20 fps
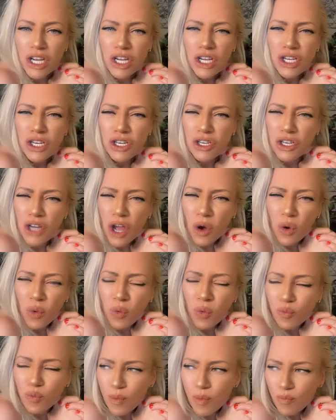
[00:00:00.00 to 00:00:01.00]

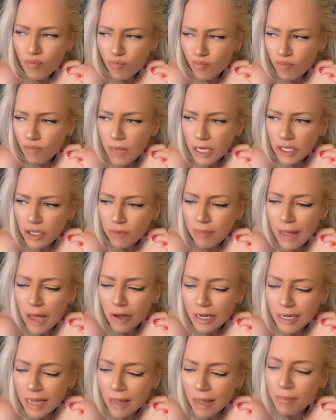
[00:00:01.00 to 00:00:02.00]
know much about
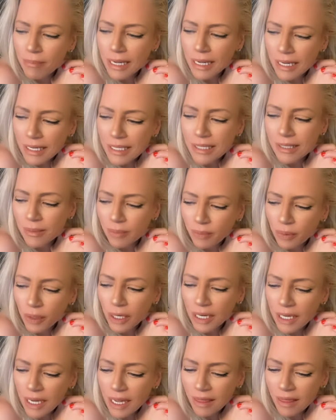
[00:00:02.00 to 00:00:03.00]
it yet, but it is a
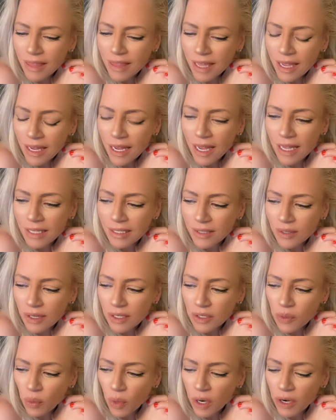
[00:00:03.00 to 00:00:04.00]
pretty neat thing.
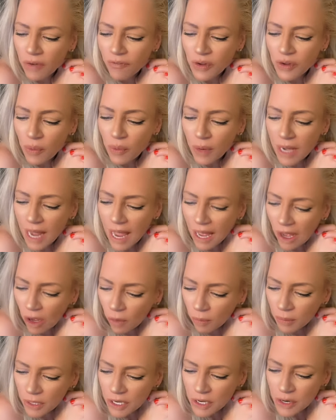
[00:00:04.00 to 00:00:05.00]
It's where if you want to
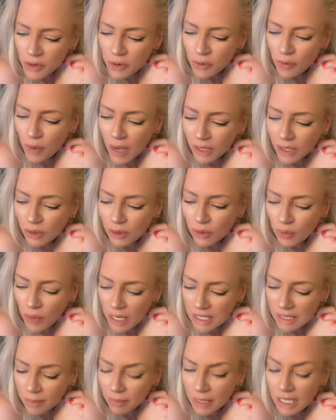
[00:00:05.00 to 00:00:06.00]
help Rachel's
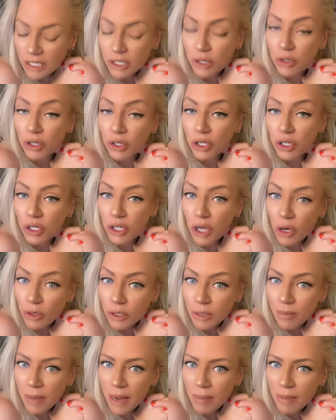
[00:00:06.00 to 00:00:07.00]
recipes, you can go
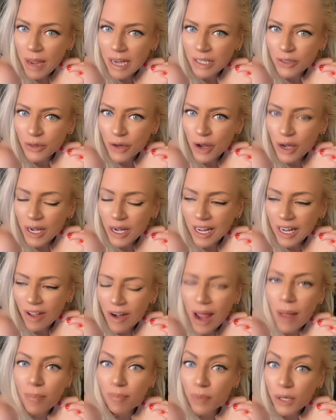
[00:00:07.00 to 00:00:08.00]
to my Patreon
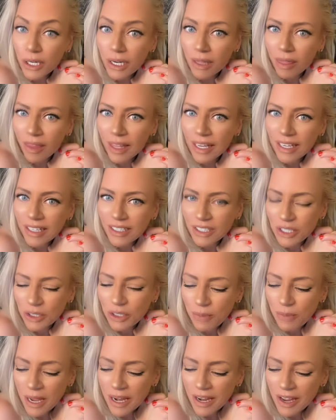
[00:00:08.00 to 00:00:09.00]
account. I put a link to
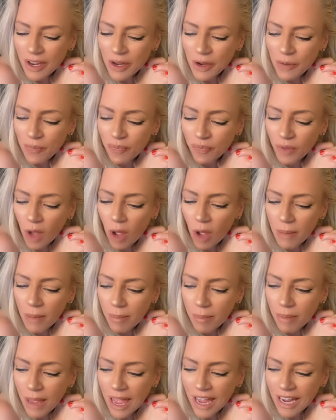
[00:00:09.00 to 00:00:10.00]
my on my
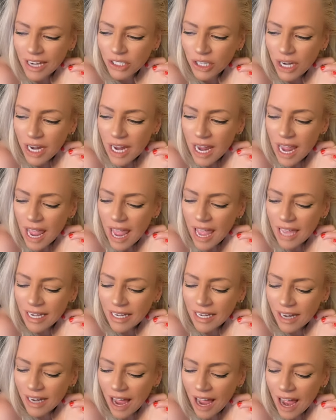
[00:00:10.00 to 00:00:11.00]
page,
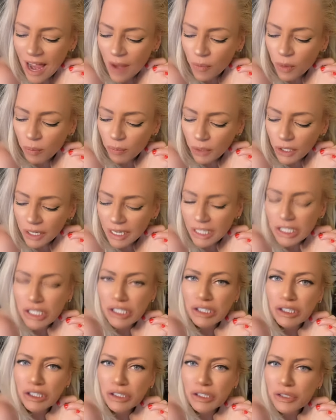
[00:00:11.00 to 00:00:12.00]
and I will put
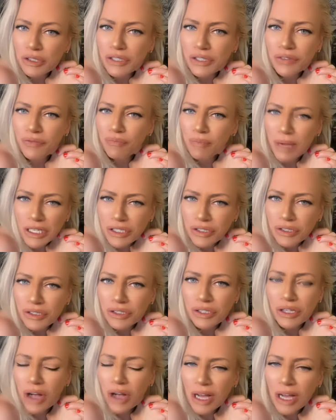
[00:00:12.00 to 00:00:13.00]
exclusive
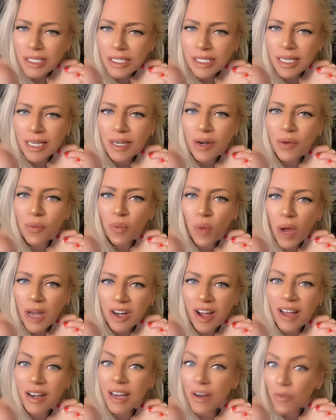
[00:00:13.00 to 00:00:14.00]
pictures, content, and
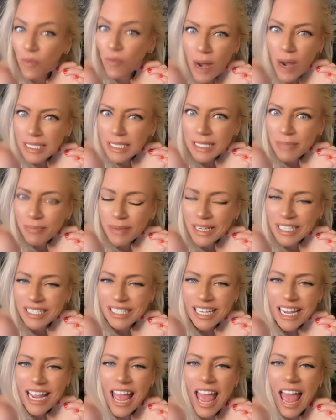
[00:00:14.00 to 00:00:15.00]
whatnot, recipes.
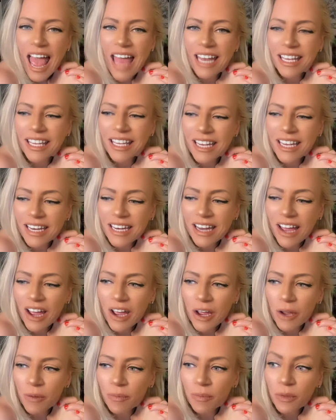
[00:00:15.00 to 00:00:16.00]
And then
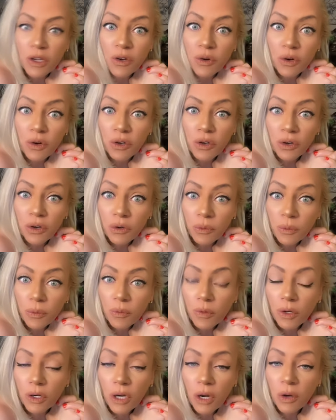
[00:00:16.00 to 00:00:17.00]
you
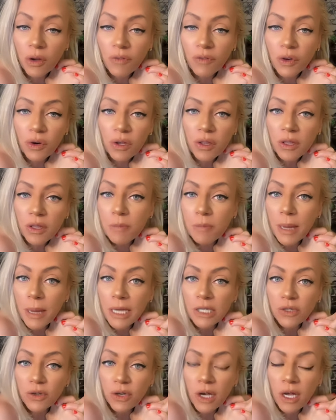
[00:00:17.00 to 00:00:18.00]
know if you're on the
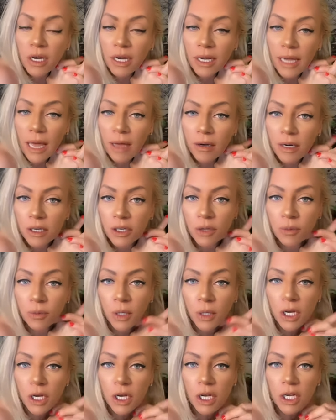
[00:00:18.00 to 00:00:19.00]
Patreon account and you
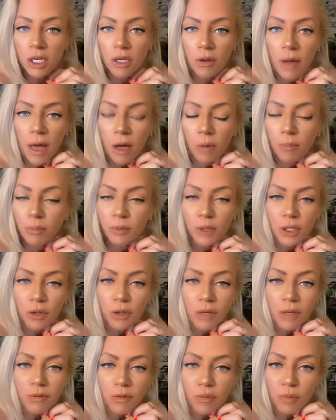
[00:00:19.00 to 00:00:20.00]
help, you know,
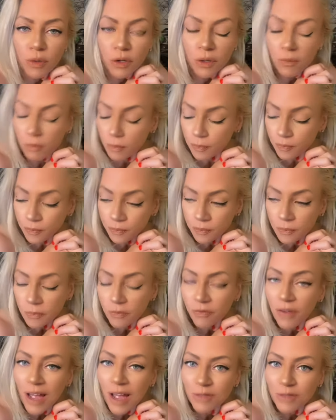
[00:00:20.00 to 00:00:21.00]
even put $5,
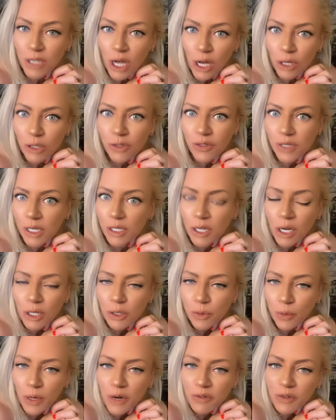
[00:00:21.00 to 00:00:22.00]

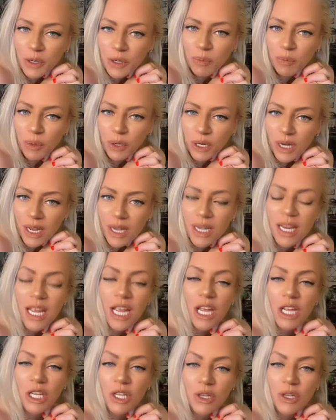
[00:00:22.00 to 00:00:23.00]
$10, whatever you put in,
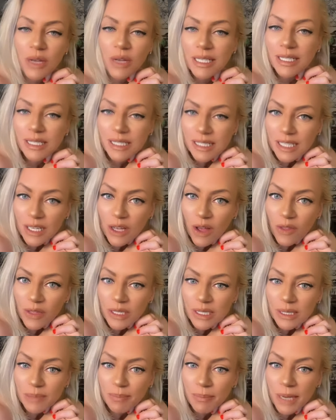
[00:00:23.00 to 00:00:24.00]
you get to see all this
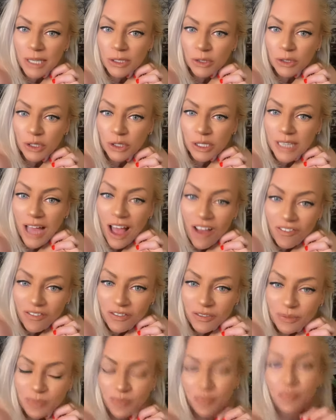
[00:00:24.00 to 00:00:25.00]
special
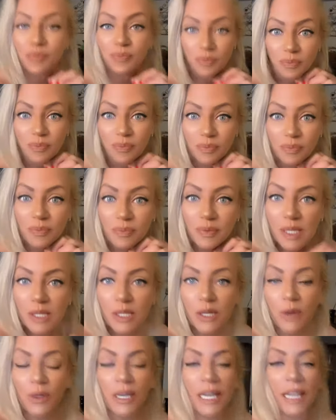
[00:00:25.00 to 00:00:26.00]
stuff.
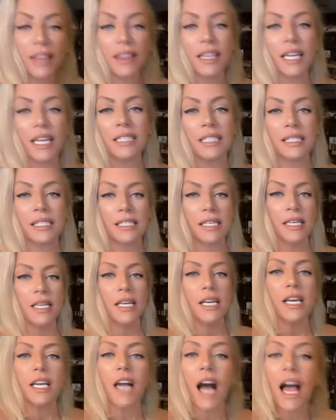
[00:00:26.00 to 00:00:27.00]
So neat things,
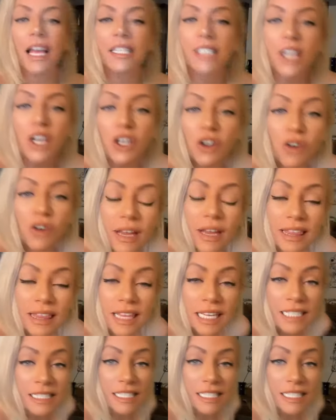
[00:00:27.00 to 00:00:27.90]
guys. Great things